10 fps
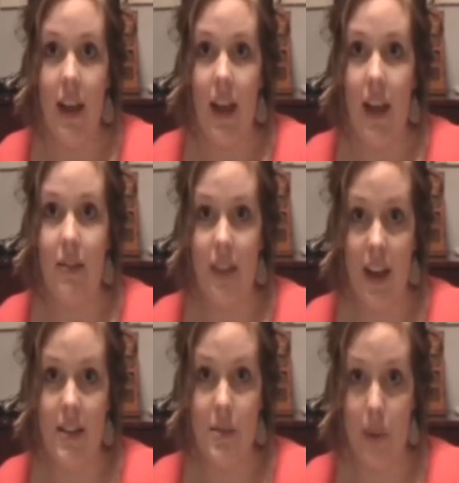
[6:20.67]
if
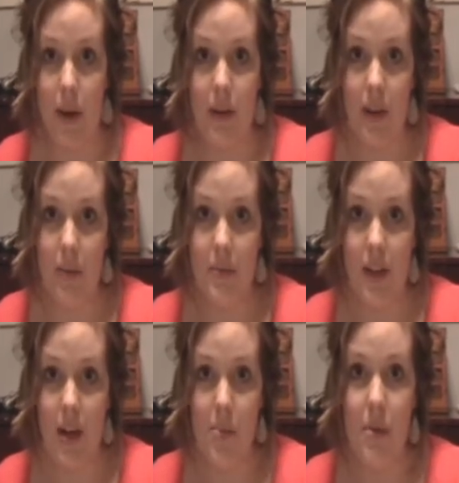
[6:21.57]
that spell comes
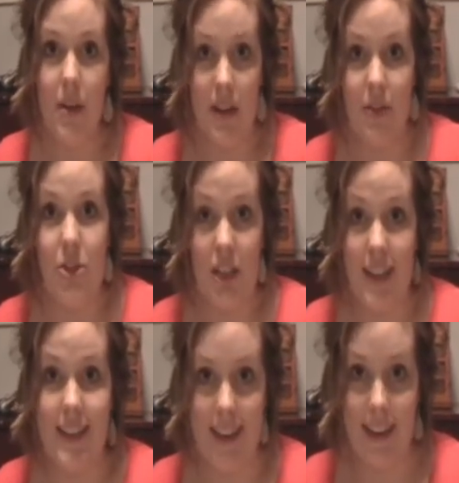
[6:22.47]
up, if she
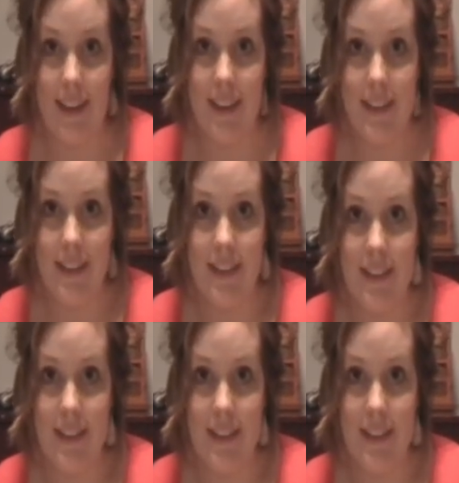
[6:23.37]
can take it.